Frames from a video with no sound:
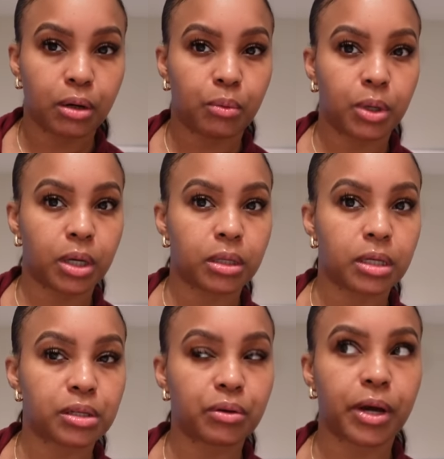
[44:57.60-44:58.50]
what? They
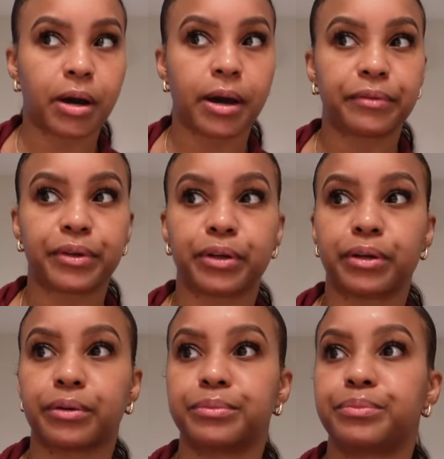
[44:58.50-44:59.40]
sold out
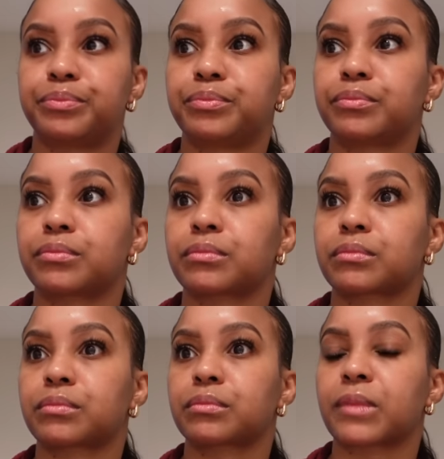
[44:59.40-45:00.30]
after
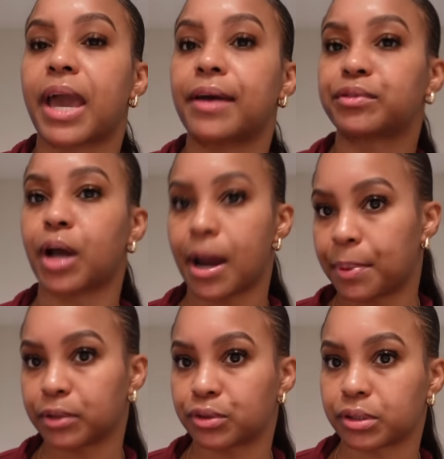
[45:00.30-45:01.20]
after I
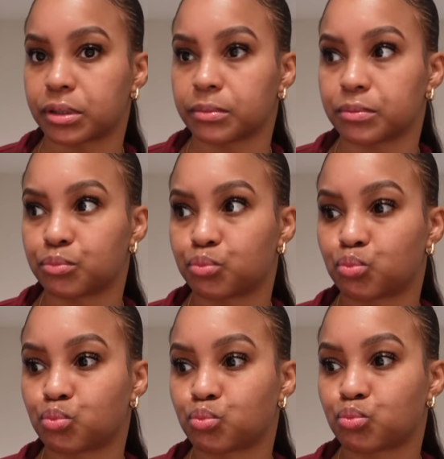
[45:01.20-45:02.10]
purchased them,
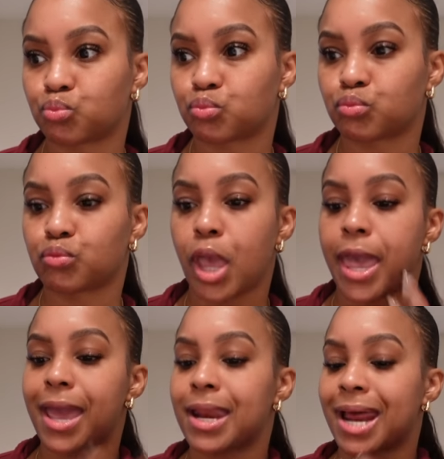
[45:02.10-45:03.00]

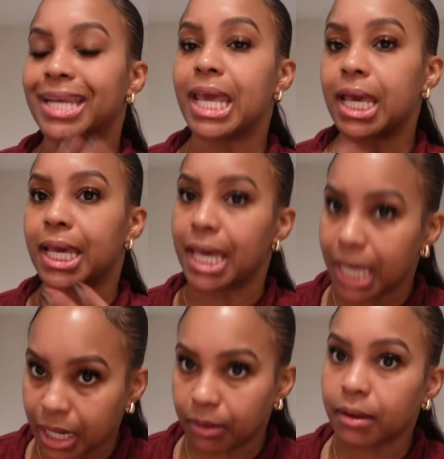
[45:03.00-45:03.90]
and I didn't
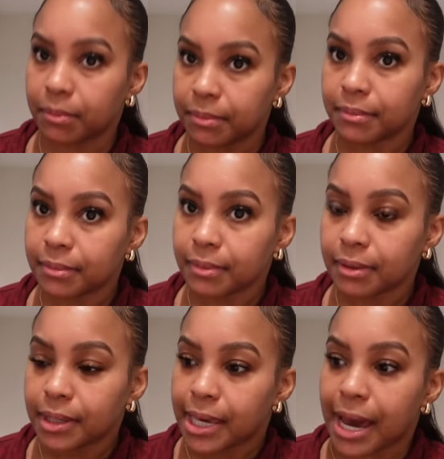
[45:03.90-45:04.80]
get them.
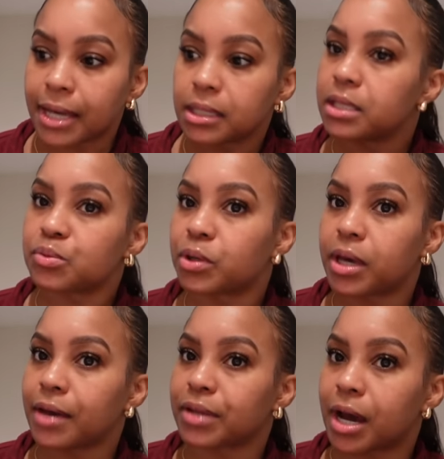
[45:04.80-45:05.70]
I at least want to
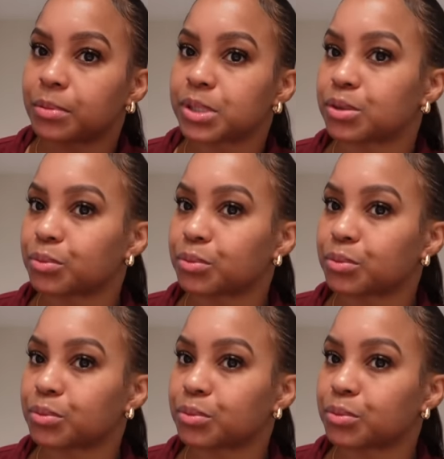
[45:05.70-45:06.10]
have the option